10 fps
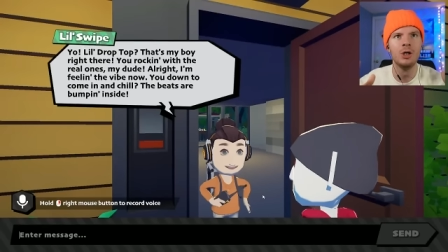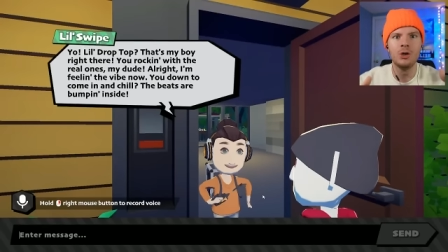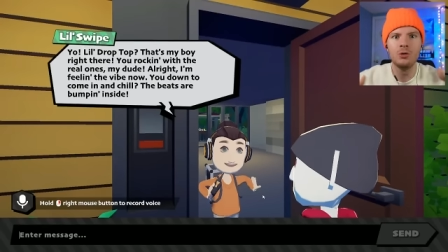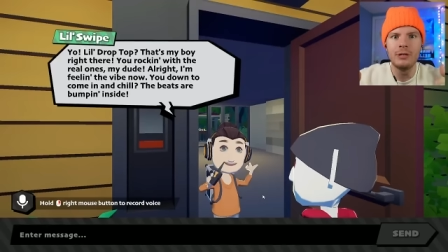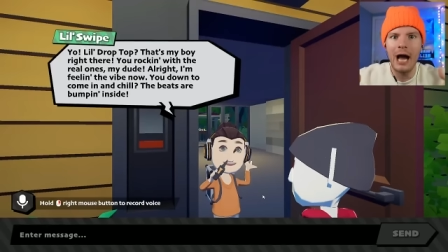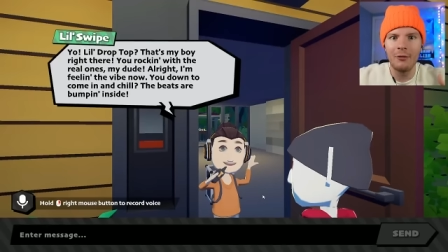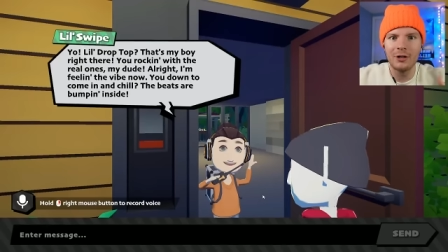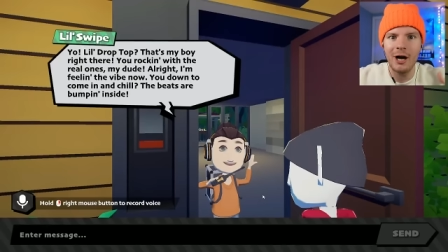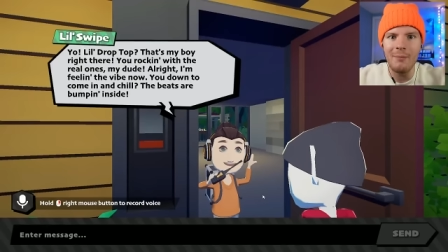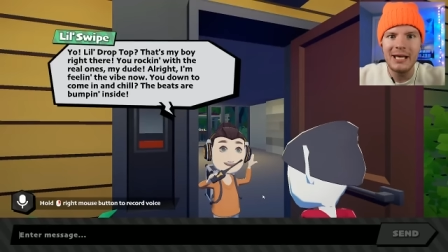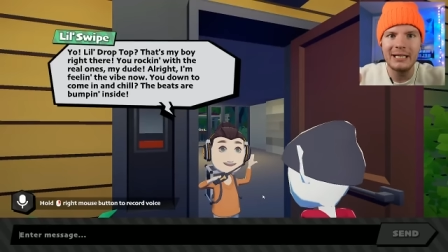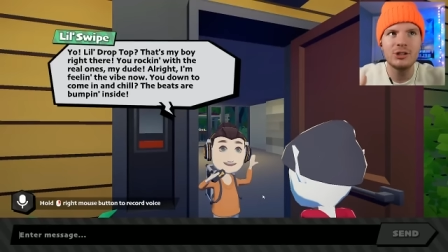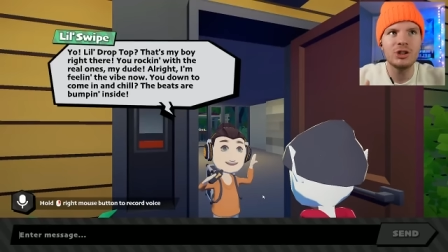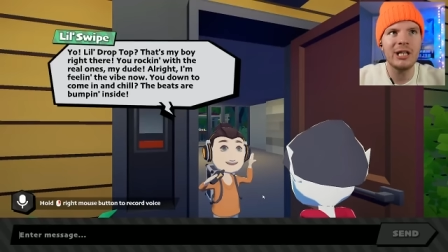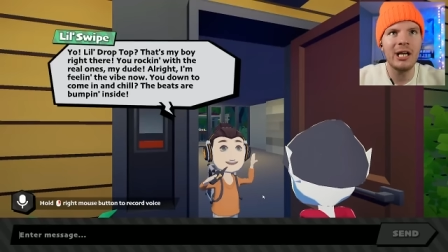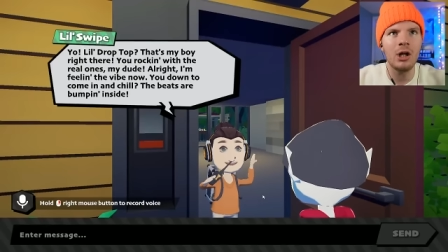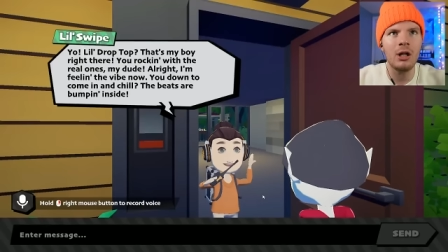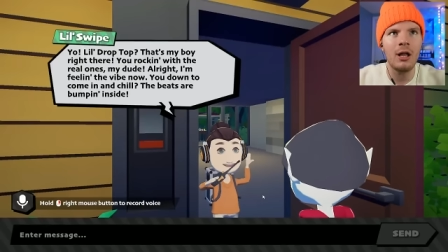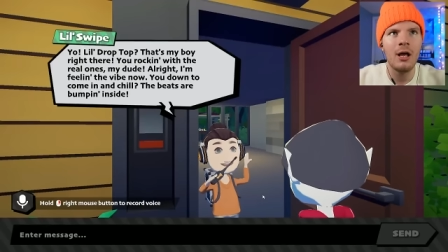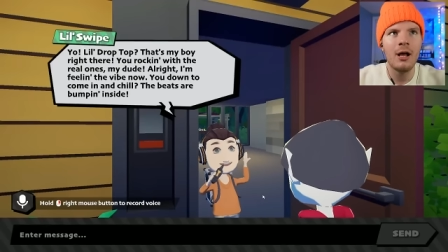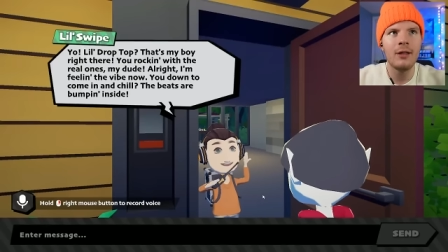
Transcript: You down to come in and chill?